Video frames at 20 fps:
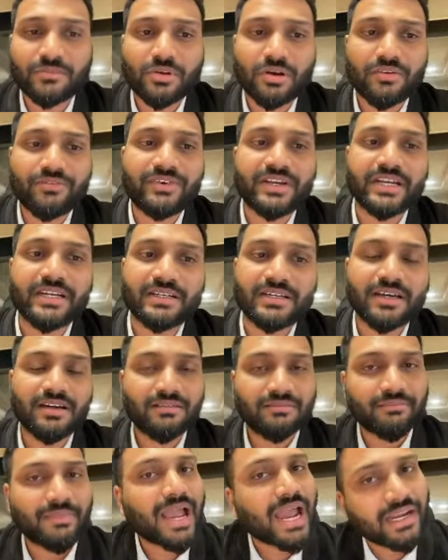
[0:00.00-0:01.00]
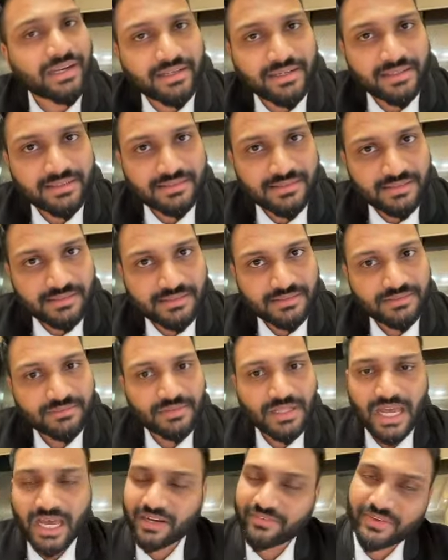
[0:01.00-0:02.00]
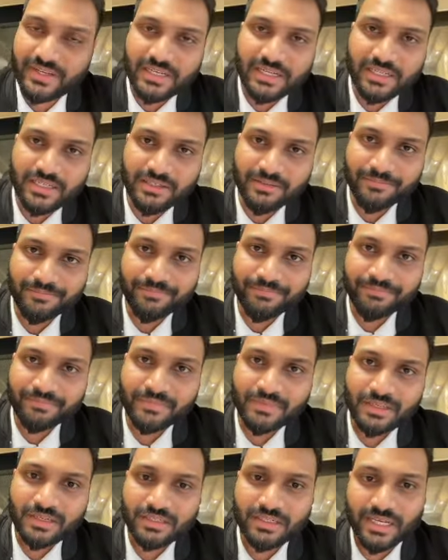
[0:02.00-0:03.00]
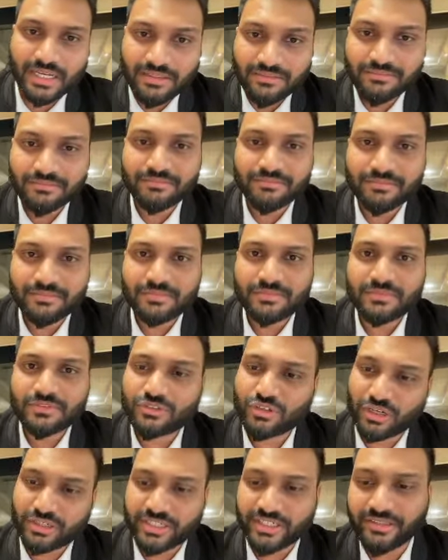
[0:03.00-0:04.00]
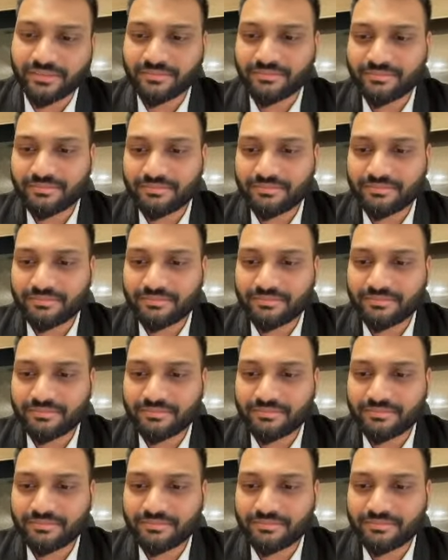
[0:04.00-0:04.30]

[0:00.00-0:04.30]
of data analysis. Are we clear? Done? Sorted?